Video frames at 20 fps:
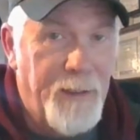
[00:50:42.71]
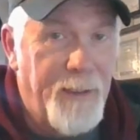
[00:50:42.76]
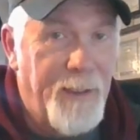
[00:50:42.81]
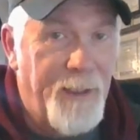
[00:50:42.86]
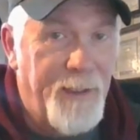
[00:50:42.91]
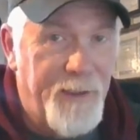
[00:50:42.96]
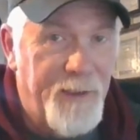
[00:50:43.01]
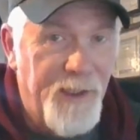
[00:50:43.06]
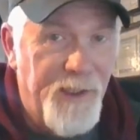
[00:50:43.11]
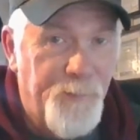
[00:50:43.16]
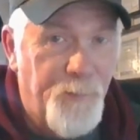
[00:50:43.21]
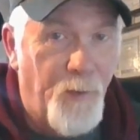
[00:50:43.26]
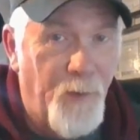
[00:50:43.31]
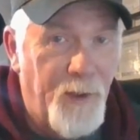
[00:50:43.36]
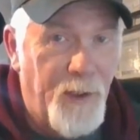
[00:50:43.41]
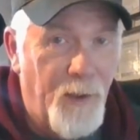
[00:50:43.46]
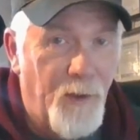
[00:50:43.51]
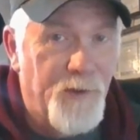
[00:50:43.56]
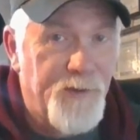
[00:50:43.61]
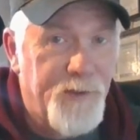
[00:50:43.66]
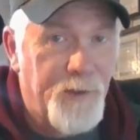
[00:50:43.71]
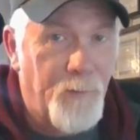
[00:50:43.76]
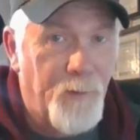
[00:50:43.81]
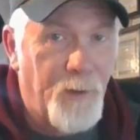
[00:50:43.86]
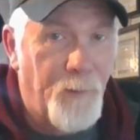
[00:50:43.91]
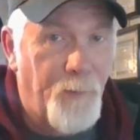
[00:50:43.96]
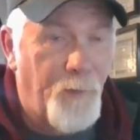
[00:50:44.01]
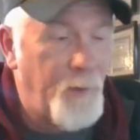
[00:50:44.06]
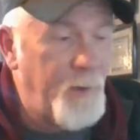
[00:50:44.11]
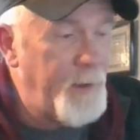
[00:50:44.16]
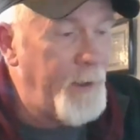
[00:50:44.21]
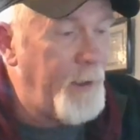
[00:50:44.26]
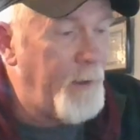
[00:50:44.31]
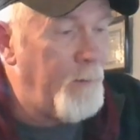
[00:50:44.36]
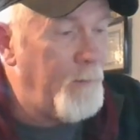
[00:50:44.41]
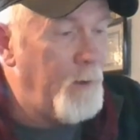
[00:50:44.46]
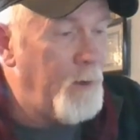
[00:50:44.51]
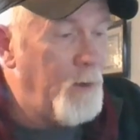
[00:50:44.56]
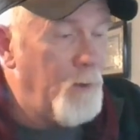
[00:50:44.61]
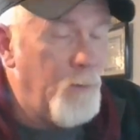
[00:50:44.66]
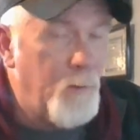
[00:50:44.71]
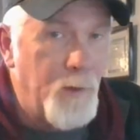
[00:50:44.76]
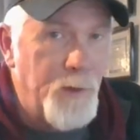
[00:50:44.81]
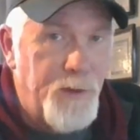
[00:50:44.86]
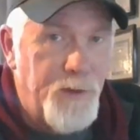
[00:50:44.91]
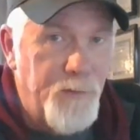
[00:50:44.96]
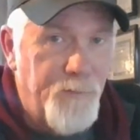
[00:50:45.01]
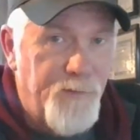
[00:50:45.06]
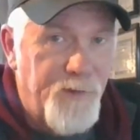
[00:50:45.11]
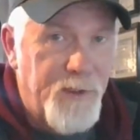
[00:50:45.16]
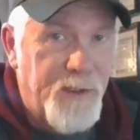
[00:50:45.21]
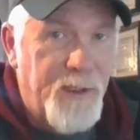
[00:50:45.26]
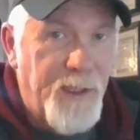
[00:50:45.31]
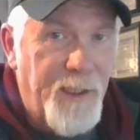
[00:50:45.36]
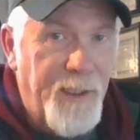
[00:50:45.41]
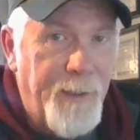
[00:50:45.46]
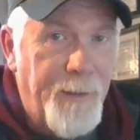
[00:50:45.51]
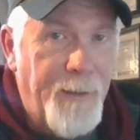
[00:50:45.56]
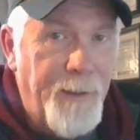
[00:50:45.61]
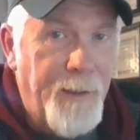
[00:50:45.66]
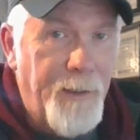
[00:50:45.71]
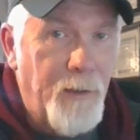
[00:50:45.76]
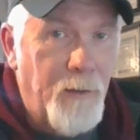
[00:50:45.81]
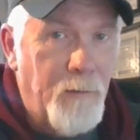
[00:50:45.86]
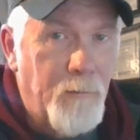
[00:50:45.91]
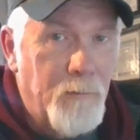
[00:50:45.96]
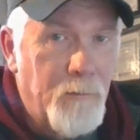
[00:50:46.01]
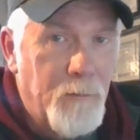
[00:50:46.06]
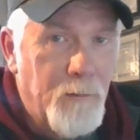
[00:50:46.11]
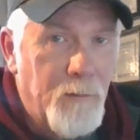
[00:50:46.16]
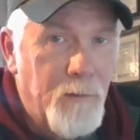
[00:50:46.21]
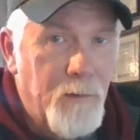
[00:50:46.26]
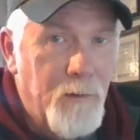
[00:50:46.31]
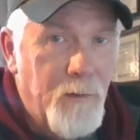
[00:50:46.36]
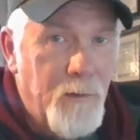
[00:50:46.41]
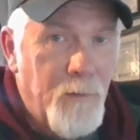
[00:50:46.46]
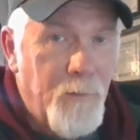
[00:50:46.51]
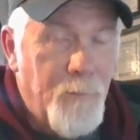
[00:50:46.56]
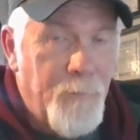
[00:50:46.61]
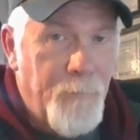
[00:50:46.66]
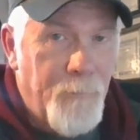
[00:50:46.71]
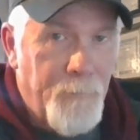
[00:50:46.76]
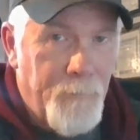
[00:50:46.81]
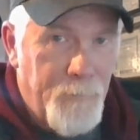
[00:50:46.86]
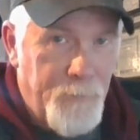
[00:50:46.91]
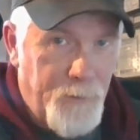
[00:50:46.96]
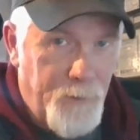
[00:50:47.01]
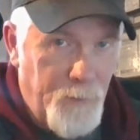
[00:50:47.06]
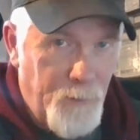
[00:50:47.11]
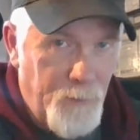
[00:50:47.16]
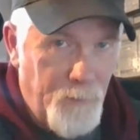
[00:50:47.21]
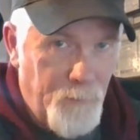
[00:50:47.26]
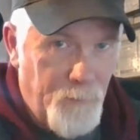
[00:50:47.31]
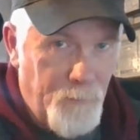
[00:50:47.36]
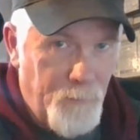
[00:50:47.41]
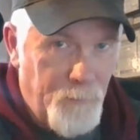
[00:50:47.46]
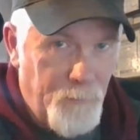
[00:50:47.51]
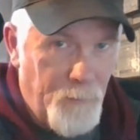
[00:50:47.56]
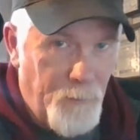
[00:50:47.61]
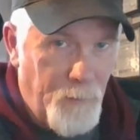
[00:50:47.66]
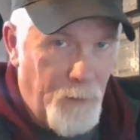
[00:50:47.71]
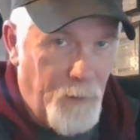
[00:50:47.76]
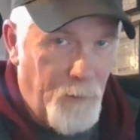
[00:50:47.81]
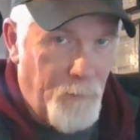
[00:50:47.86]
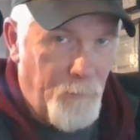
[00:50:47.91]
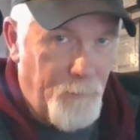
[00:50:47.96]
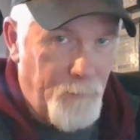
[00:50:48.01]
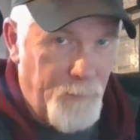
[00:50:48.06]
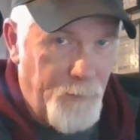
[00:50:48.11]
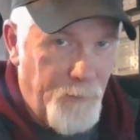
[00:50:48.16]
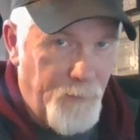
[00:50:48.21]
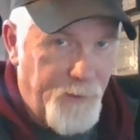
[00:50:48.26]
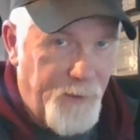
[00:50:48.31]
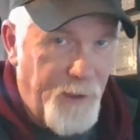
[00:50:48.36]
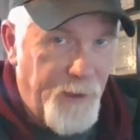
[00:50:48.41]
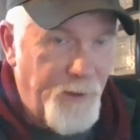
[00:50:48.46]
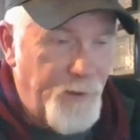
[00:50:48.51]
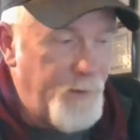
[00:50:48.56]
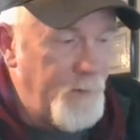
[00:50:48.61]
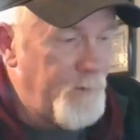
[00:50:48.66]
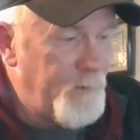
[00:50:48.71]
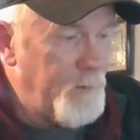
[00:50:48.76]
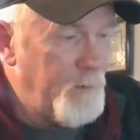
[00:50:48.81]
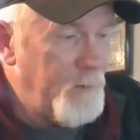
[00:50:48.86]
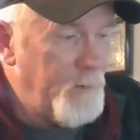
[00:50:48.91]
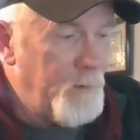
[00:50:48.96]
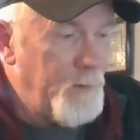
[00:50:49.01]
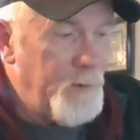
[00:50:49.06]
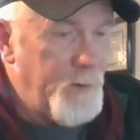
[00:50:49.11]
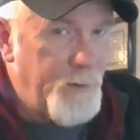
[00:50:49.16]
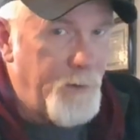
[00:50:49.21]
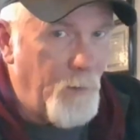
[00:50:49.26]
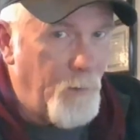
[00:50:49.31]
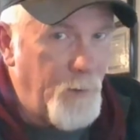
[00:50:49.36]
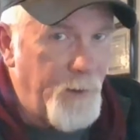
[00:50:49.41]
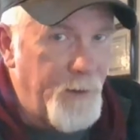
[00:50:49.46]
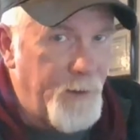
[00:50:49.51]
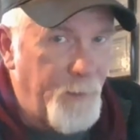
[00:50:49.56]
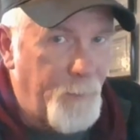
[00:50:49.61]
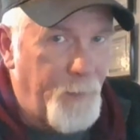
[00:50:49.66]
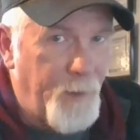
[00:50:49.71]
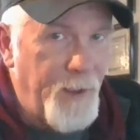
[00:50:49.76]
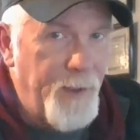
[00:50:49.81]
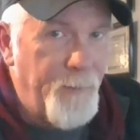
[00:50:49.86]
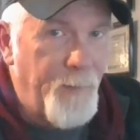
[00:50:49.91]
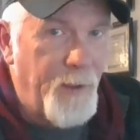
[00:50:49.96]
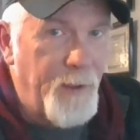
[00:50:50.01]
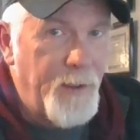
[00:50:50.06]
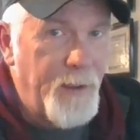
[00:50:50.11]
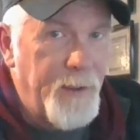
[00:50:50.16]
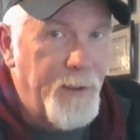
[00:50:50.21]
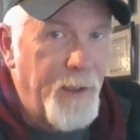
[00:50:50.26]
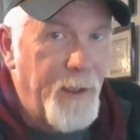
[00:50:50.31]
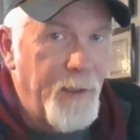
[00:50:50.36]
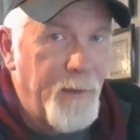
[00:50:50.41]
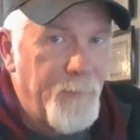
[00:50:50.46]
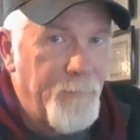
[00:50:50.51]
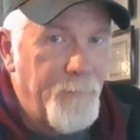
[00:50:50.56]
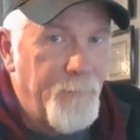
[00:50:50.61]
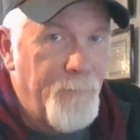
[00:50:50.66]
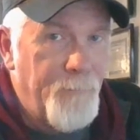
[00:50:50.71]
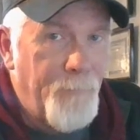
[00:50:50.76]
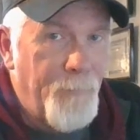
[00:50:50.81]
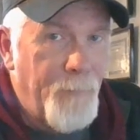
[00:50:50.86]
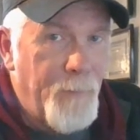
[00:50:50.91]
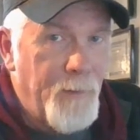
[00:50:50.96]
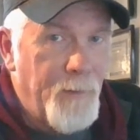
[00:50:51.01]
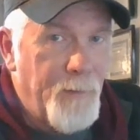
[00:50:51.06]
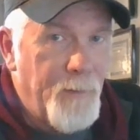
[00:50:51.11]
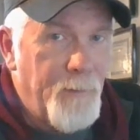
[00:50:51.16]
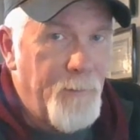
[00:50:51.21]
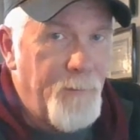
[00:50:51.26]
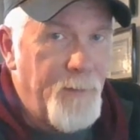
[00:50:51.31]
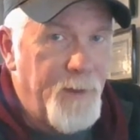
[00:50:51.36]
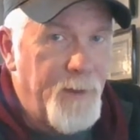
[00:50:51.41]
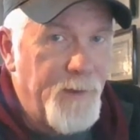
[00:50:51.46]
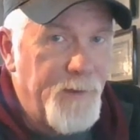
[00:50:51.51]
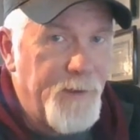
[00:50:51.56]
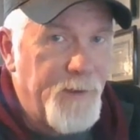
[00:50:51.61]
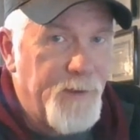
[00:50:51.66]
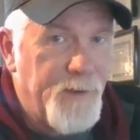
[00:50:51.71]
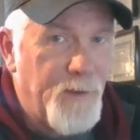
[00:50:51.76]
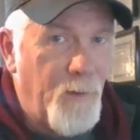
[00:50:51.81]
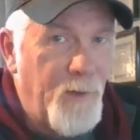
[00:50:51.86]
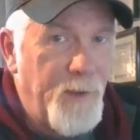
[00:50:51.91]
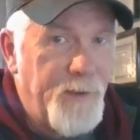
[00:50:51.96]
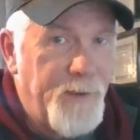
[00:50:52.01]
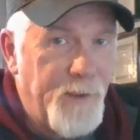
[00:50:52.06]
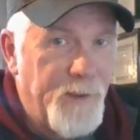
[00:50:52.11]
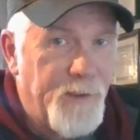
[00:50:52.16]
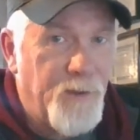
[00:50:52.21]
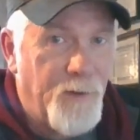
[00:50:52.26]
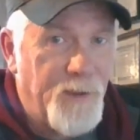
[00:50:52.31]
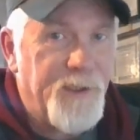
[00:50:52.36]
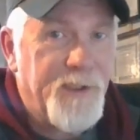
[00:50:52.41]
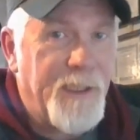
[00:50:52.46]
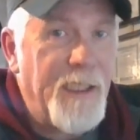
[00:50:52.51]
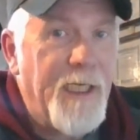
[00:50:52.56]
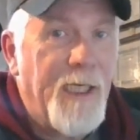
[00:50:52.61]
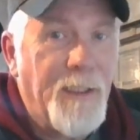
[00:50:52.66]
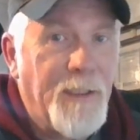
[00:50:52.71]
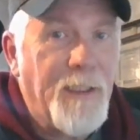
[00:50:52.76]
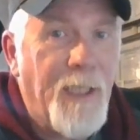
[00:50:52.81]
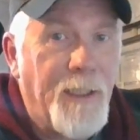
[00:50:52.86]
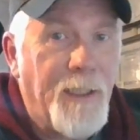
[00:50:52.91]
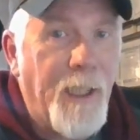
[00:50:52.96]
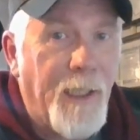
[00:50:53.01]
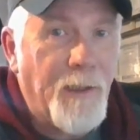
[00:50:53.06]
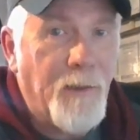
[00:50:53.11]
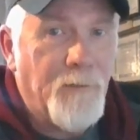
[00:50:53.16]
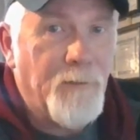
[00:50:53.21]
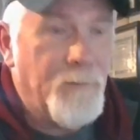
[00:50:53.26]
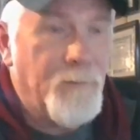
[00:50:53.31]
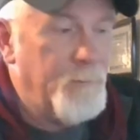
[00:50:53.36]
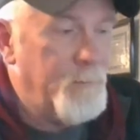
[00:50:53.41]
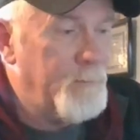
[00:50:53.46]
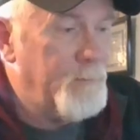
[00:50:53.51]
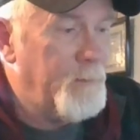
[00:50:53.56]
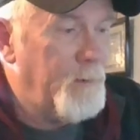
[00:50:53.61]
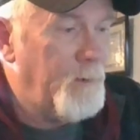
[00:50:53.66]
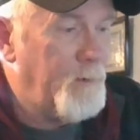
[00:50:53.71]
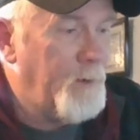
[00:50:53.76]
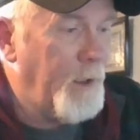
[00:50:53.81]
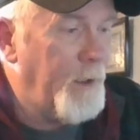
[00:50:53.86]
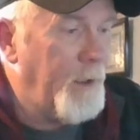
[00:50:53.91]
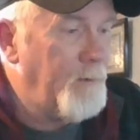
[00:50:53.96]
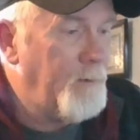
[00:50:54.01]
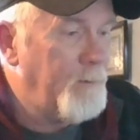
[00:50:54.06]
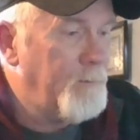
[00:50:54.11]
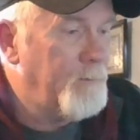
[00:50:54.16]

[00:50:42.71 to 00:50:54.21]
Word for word: At this point, I also want to point out, once you've scanned in to uh, your stations, don't hit the play button again because it's going to start scanning again, okay?